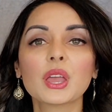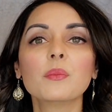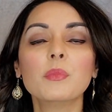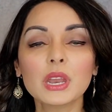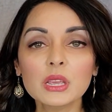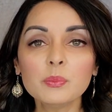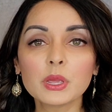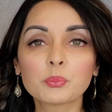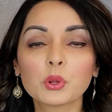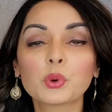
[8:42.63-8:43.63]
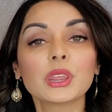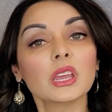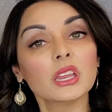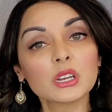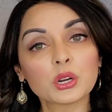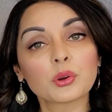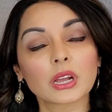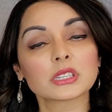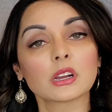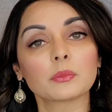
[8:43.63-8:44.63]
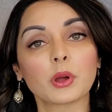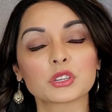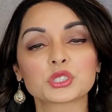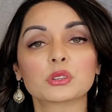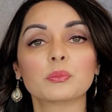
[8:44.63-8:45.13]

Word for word: Many people with incorrect tongue posture,